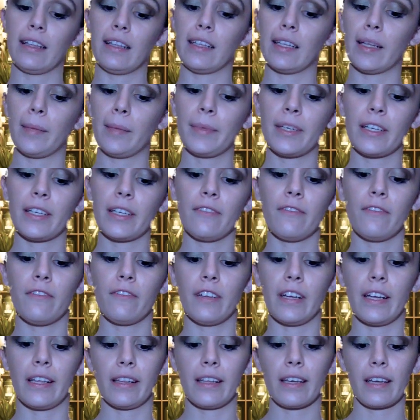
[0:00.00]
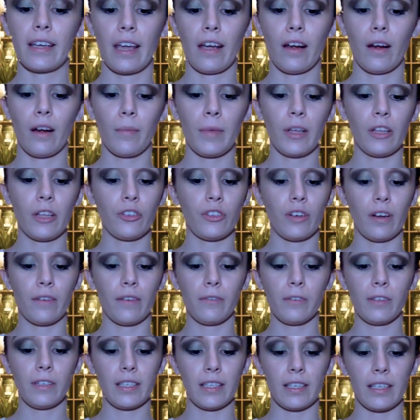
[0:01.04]
Lipton Vanilla Caramel
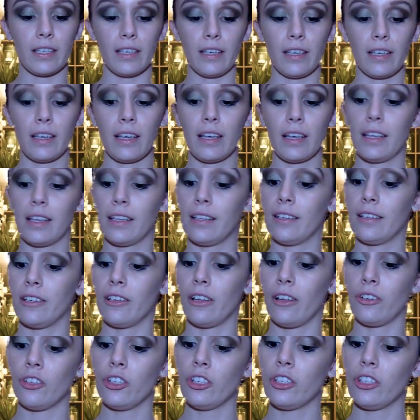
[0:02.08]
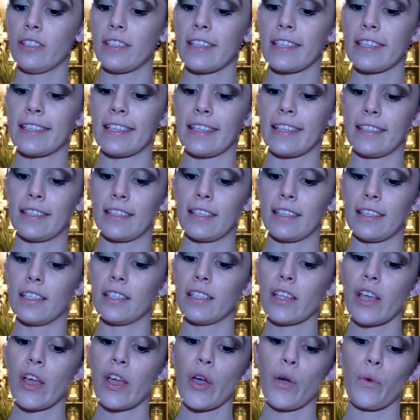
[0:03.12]
Truffle Tea indulges the
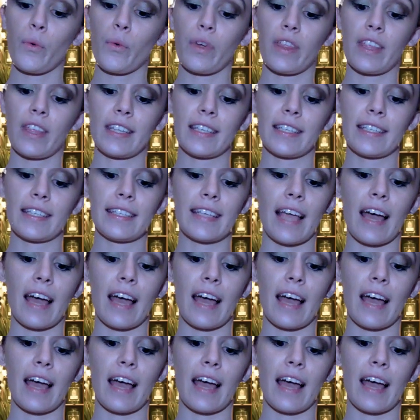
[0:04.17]
senses with its